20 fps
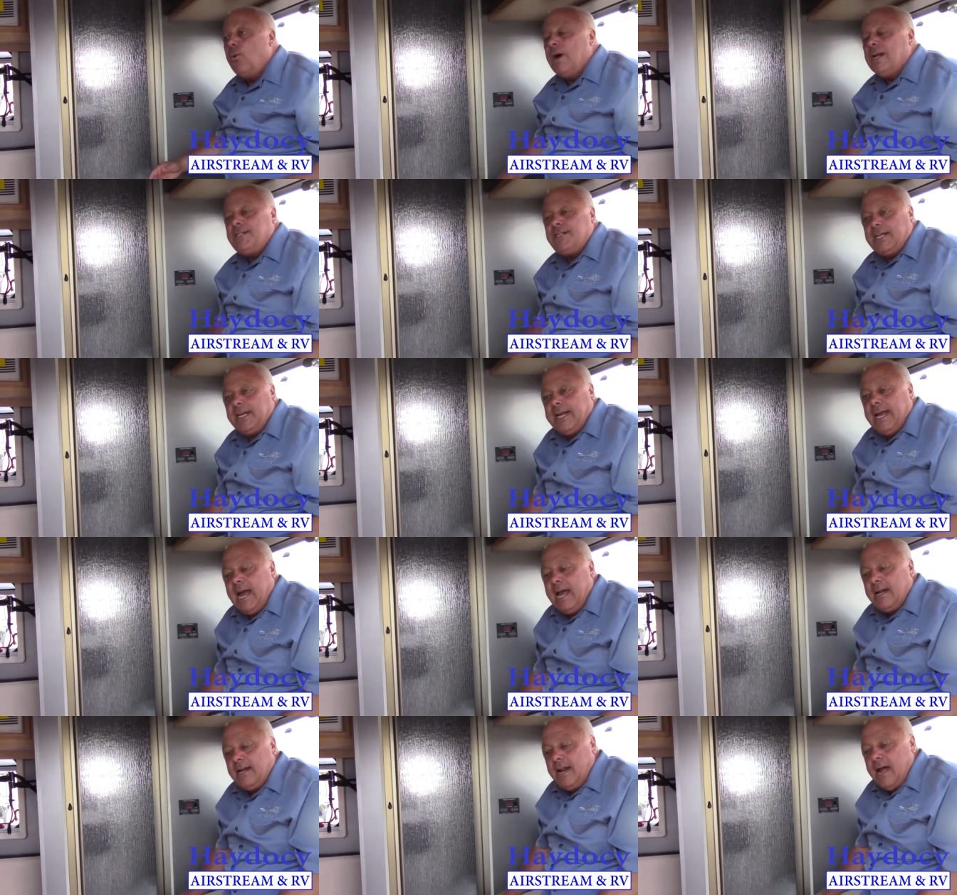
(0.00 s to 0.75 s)
once
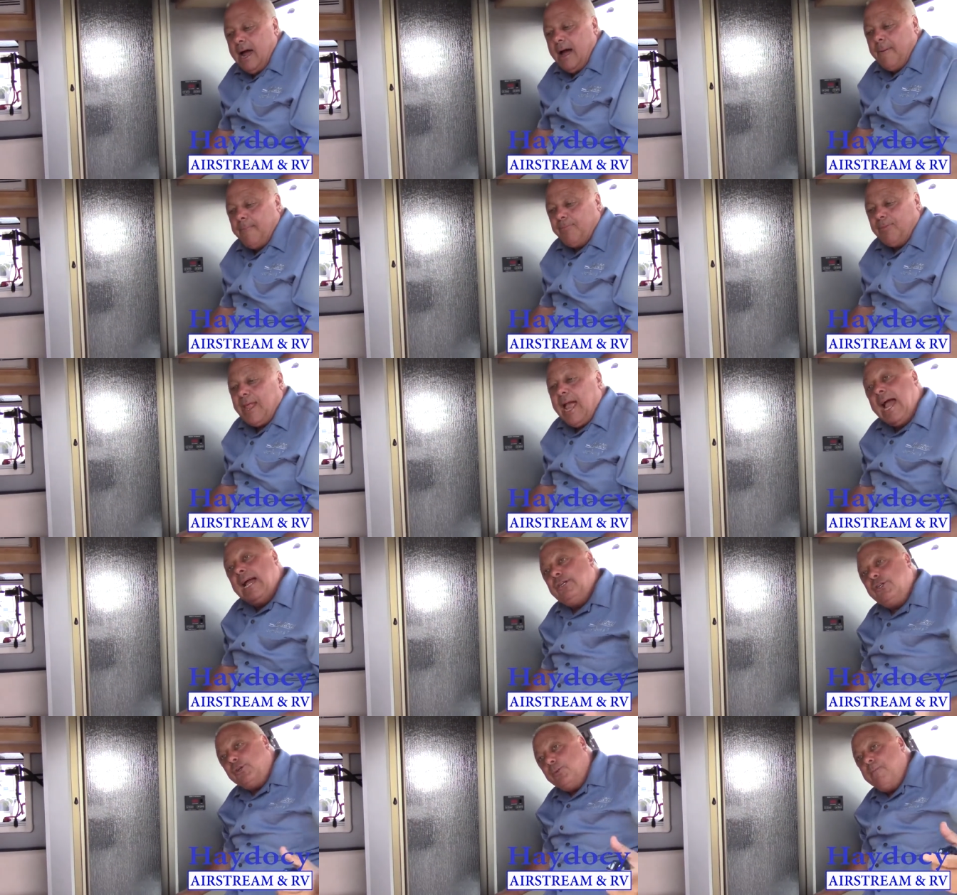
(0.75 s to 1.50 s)
again, um,
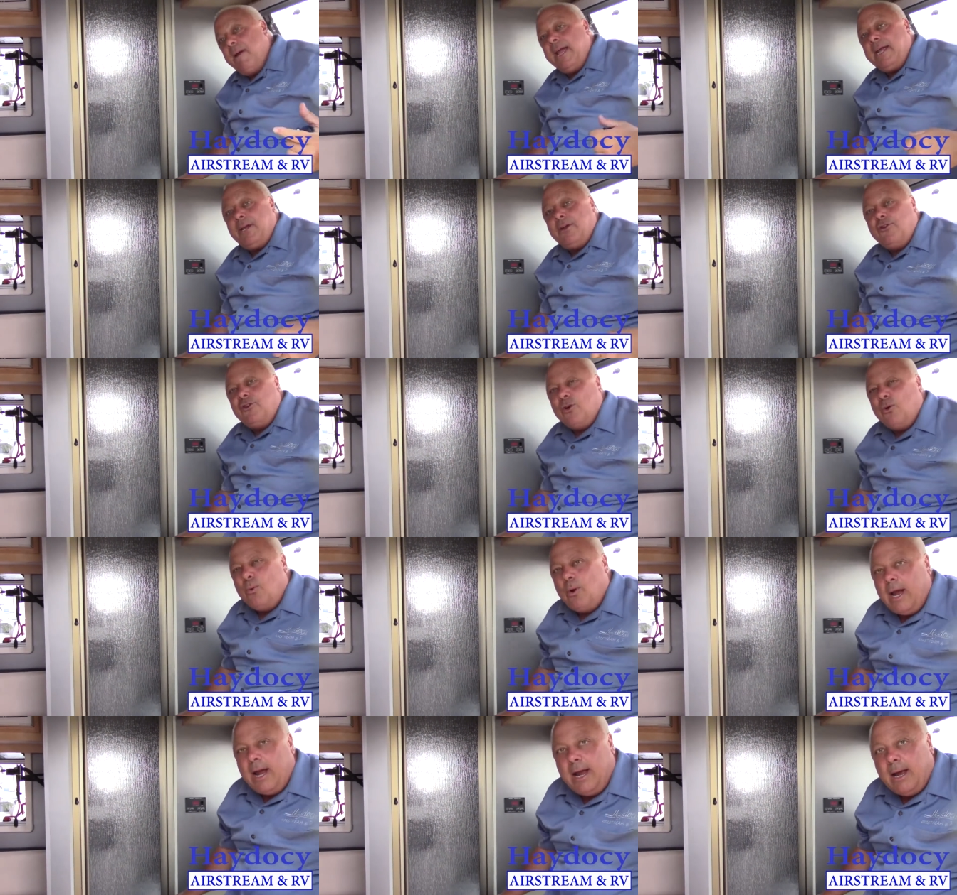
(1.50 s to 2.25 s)
as you're making
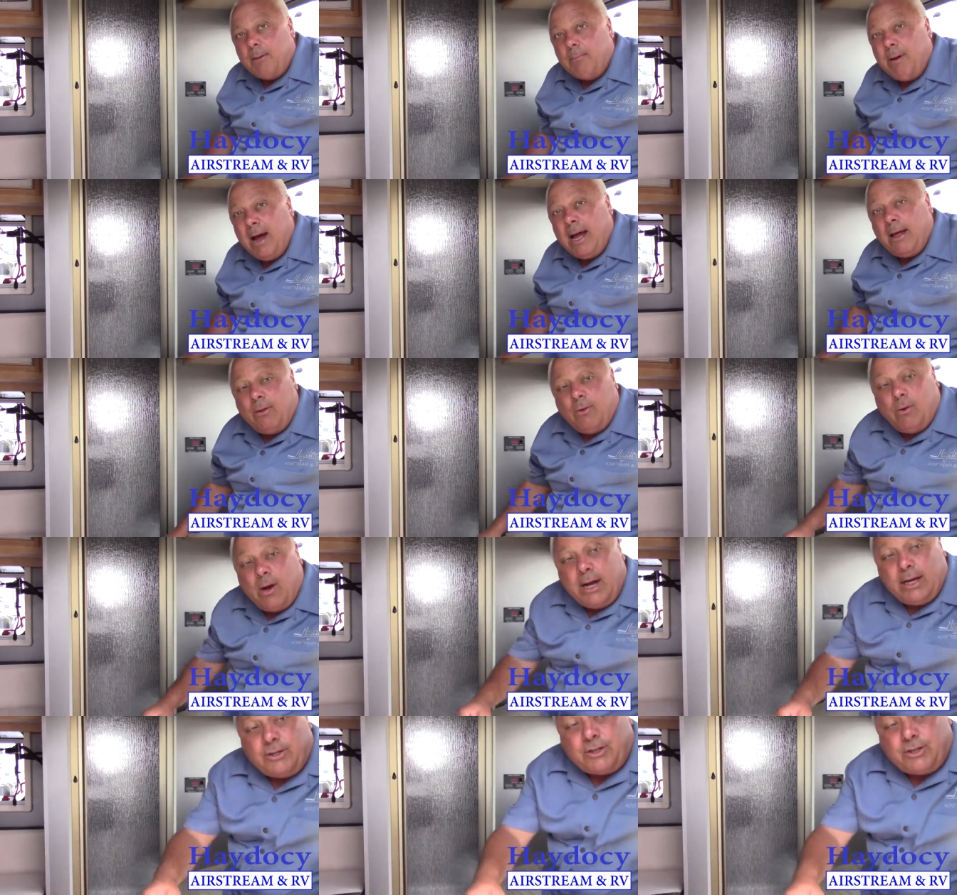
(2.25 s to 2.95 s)
your way, and by the way,